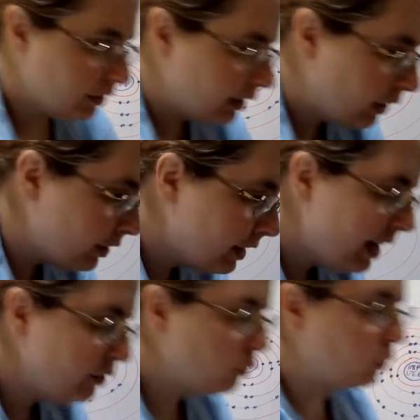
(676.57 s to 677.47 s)
Now the
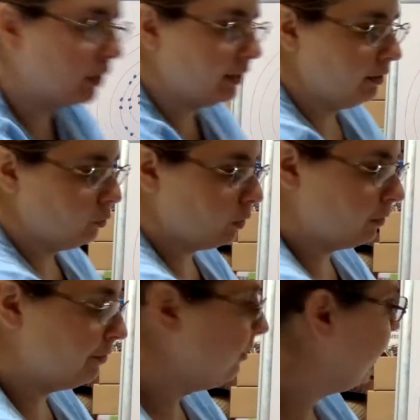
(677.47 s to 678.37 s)
next one, row
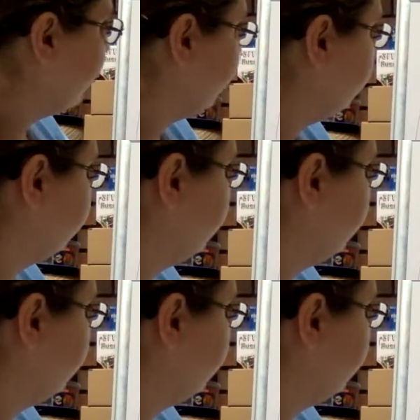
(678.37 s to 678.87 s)
5,